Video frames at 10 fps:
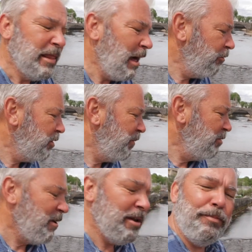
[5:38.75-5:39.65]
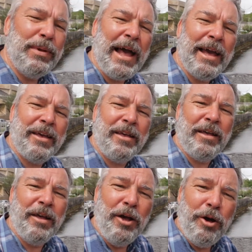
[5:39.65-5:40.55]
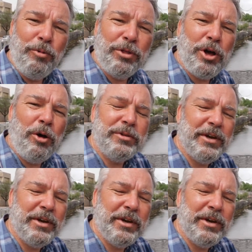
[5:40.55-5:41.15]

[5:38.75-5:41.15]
that would have been running black with coal